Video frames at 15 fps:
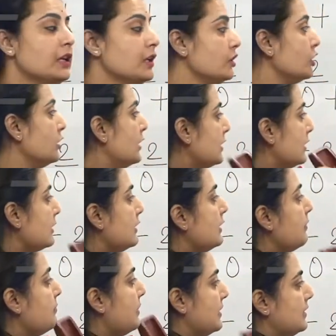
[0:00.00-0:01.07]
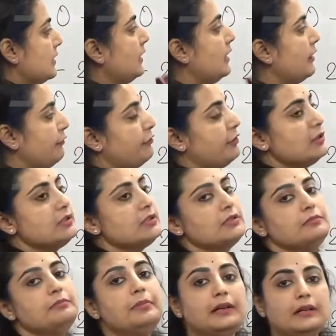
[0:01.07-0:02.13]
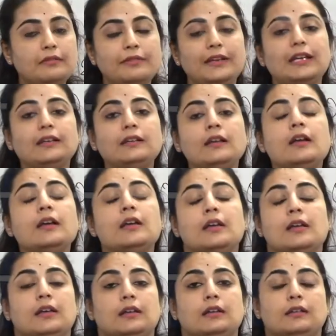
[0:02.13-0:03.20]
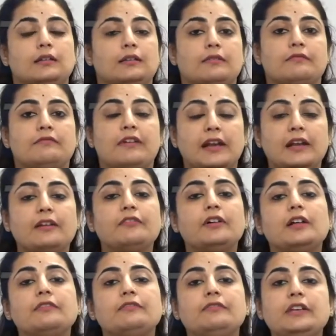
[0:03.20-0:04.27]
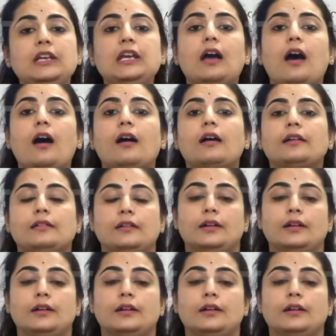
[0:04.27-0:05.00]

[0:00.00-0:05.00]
So this is the basic difference between whenever we are